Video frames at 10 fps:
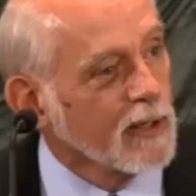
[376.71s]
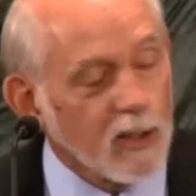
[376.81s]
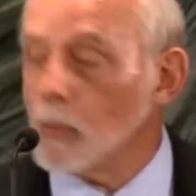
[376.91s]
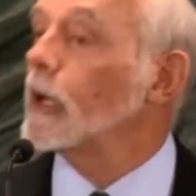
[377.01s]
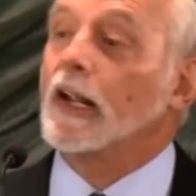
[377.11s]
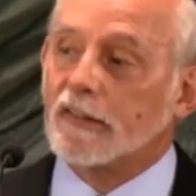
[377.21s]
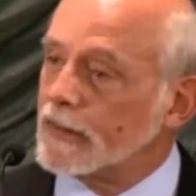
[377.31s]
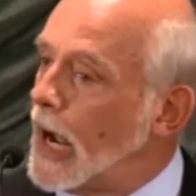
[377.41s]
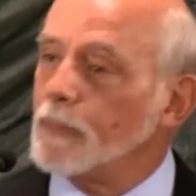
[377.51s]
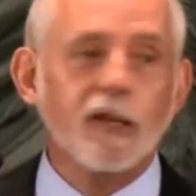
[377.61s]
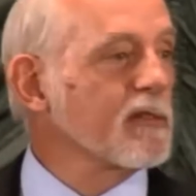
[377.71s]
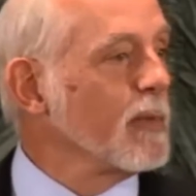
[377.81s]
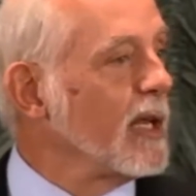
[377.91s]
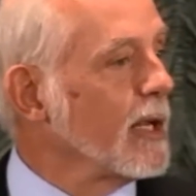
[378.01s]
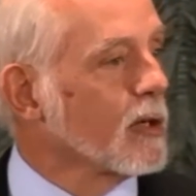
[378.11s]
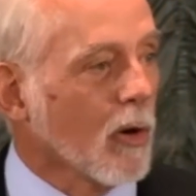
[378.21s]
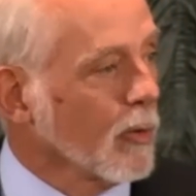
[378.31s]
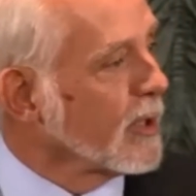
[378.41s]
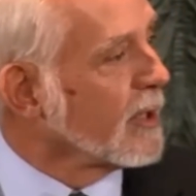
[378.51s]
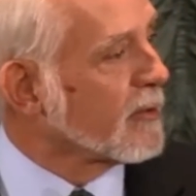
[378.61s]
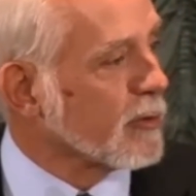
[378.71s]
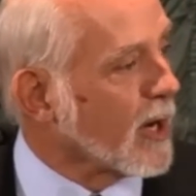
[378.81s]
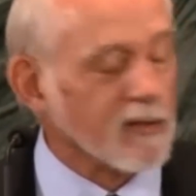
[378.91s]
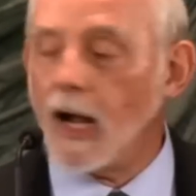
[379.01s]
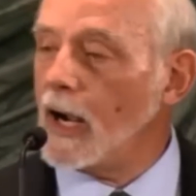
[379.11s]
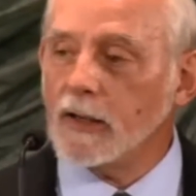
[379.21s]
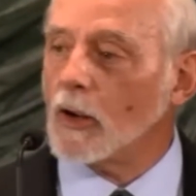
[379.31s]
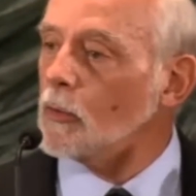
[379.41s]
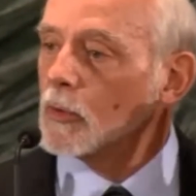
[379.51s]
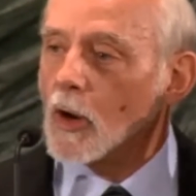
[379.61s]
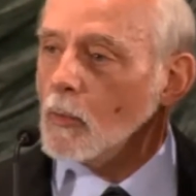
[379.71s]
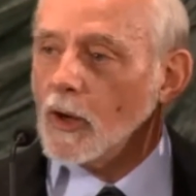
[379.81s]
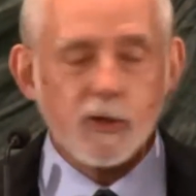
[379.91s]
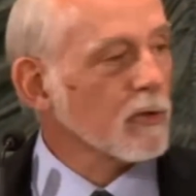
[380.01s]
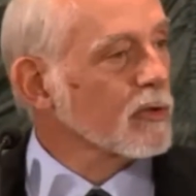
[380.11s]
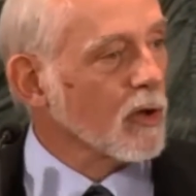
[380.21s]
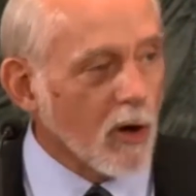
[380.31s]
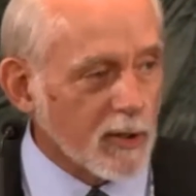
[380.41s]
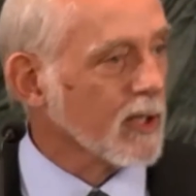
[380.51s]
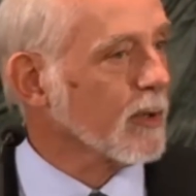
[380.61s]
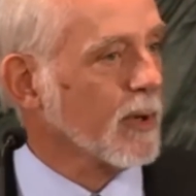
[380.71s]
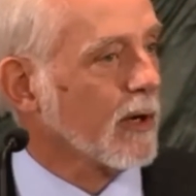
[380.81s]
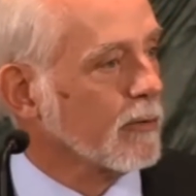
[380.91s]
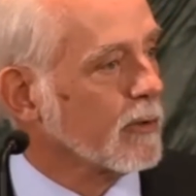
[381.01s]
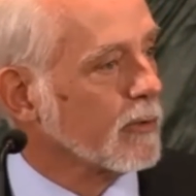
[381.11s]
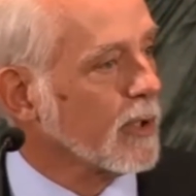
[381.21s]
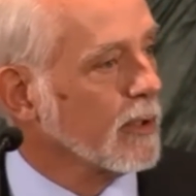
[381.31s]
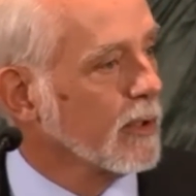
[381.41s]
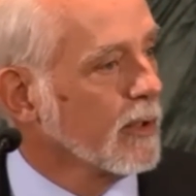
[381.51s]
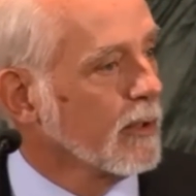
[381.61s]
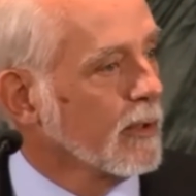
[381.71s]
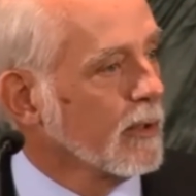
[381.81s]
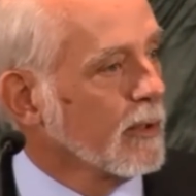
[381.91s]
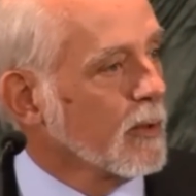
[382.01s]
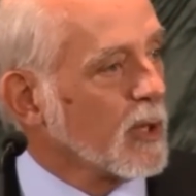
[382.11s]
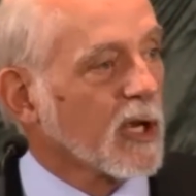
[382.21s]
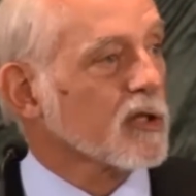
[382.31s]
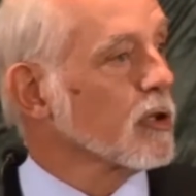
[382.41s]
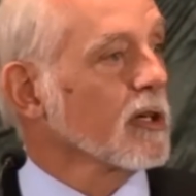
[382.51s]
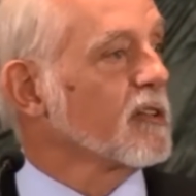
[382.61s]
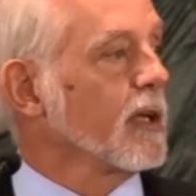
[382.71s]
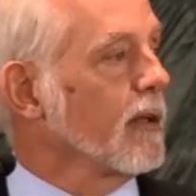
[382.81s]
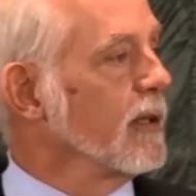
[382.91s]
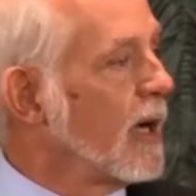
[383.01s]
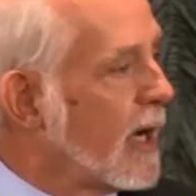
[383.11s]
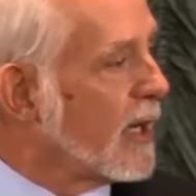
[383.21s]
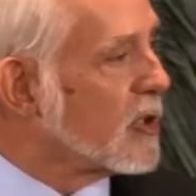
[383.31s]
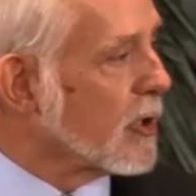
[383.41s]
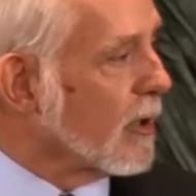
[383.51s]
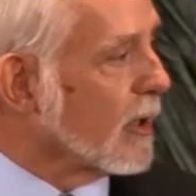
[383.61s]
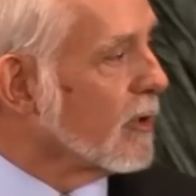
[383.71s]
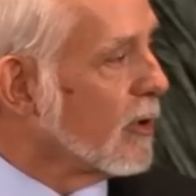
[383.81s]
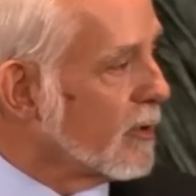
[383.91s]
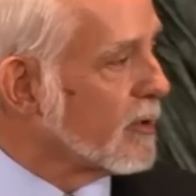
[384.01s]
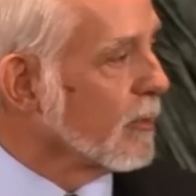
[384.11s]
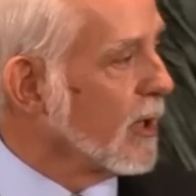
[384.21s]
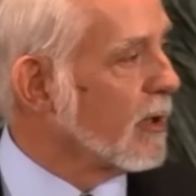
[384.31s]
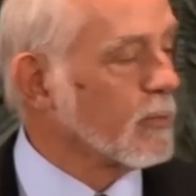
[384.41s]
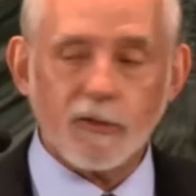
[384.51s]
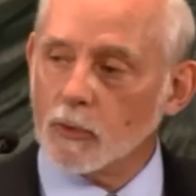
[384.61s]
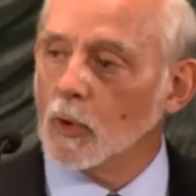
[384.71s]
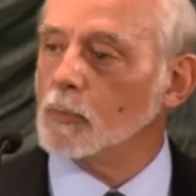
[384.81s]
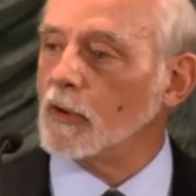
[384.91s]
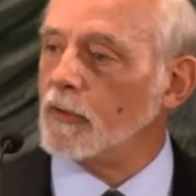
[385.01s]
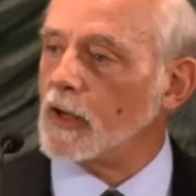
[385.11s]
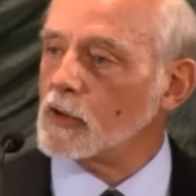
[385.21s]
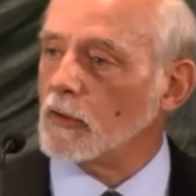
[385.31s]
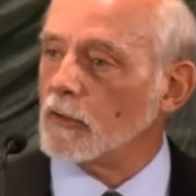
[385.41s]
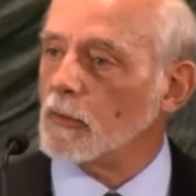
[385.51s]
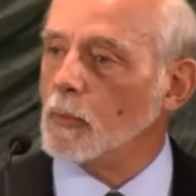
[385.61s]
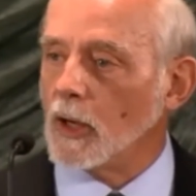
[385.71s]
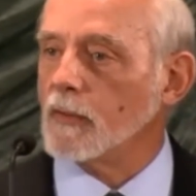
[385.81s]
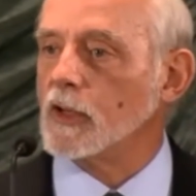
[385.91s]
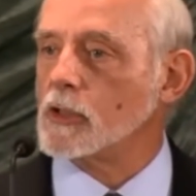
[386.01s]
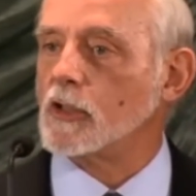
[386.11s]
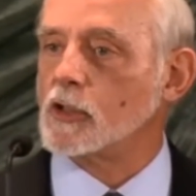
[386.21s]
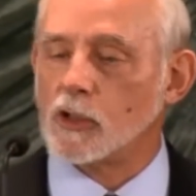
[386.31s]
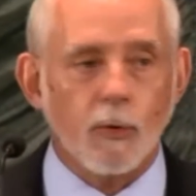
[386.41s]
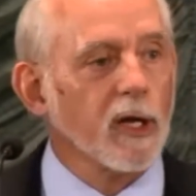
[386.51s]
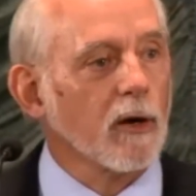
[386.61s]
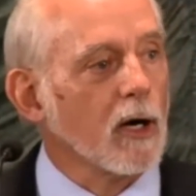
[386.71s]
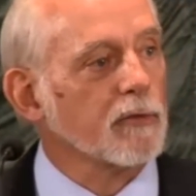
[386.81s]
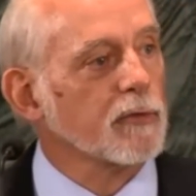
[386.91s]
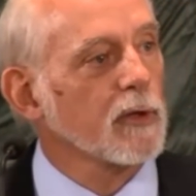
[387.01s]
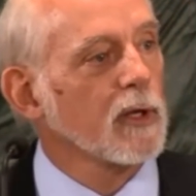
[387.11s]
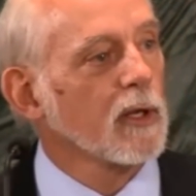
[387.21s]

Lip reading: you were going to stop this meeting cold in its tracks. I don't know what you're talking about, all right? Because you're going to see a lot of jargon tossed around by school professionals. Part of it's just showing off.